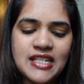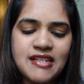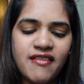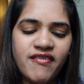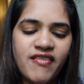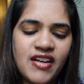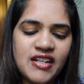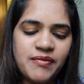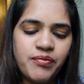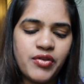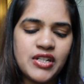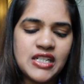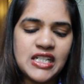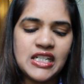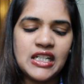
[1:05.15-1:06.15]
It's a very
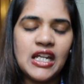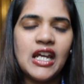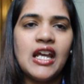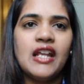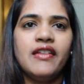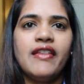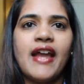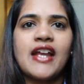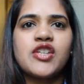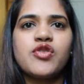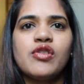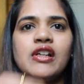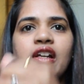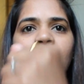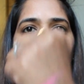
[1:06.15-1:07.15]
pretty
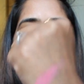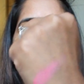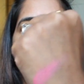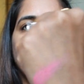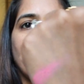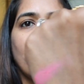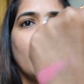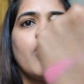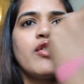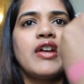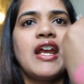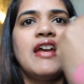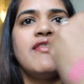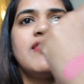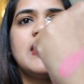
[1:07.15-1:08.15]
natural color
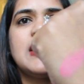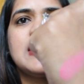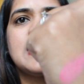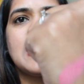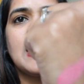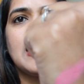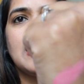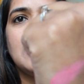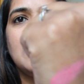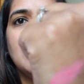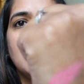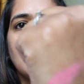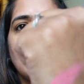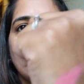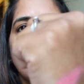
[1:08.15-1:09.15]
for every
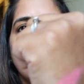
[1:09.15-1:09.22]
day,